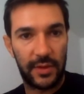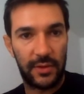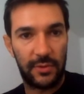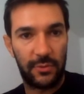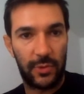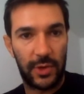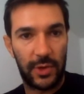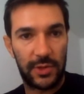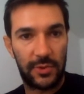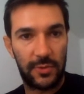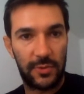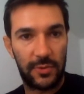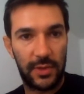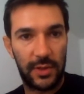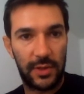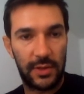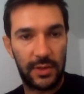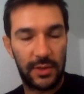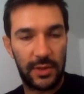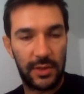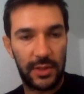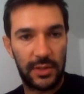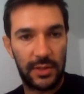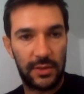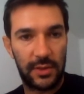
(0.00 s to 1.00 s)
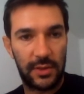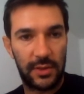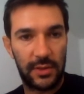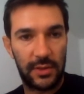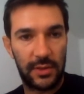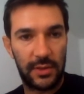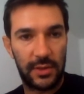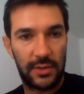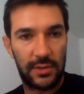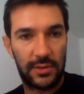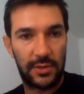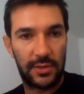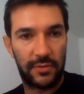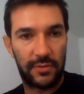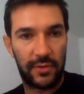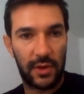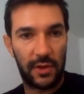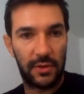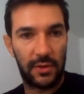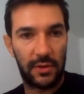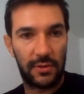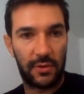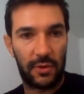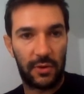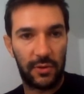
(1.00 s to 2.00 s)
what is something
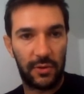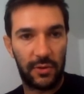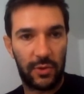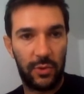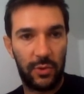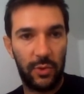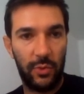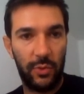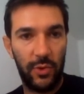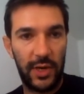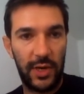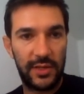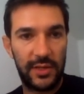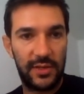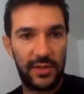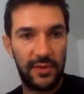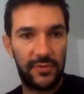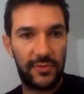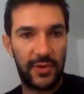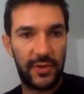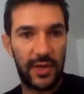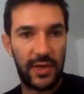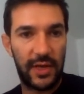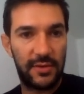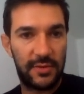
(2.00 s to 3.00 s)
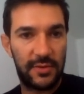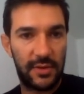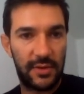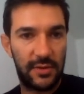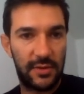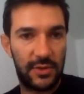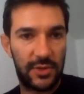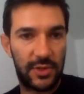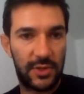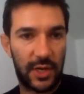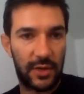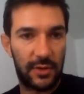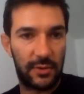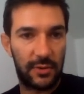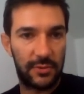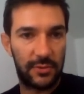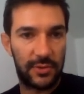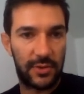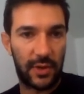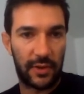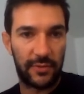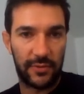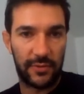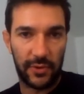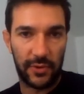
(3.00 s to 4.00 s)
is called cumulative Jensen-Shannon
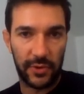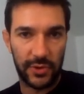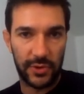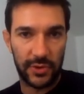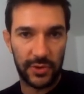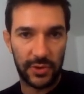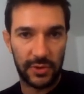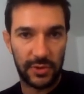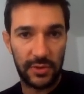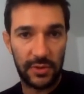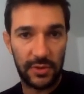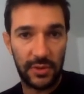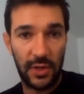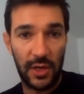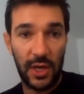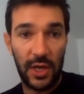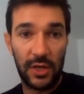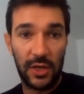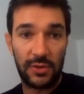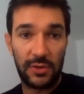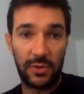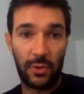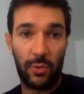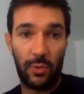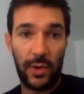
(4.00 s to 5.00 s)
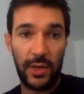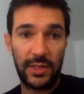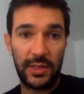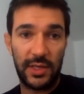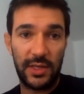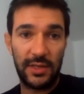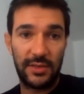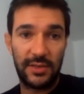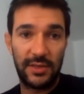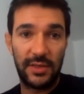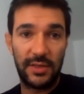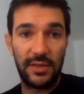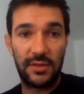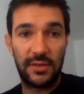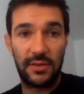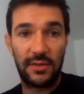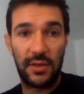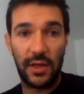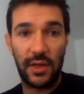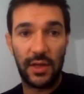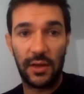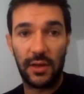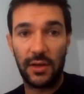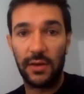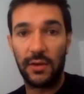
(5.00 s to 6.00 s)
divergence. So what is this
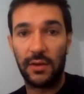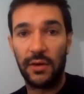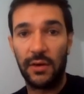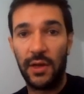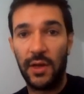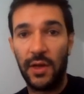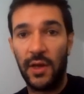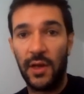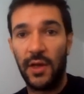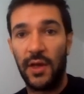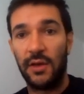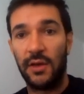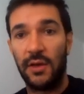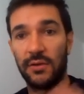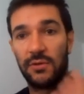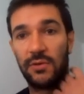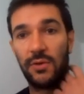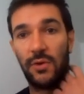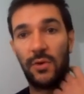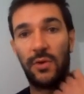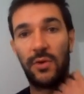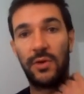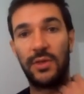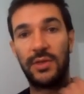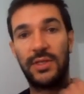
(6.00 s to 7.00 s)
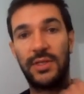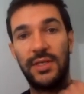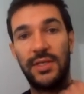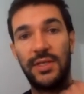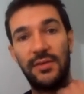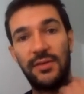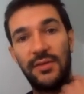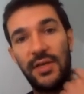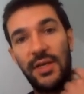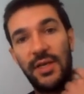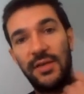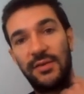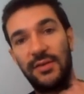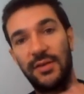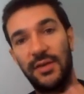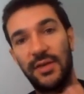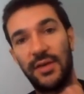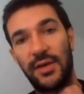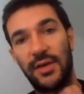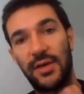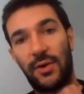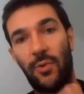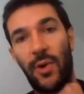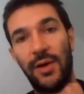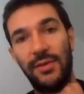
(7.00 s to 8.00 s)
thing here? So this is
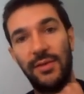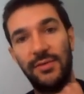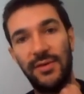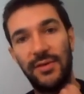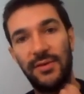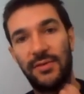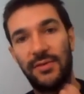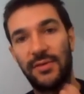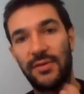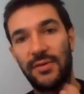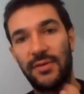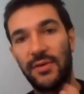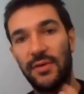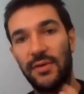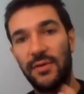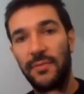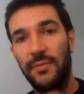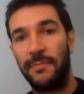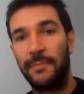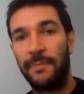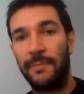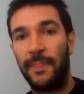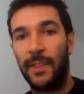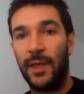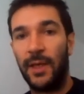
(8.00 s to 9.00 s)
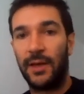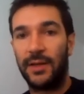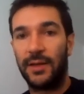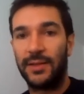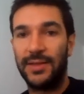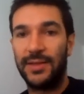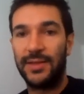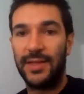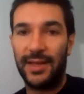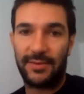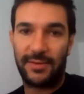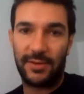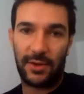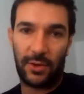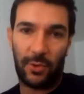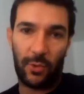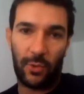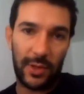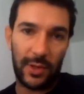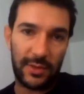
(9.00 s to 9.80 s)
a quantity that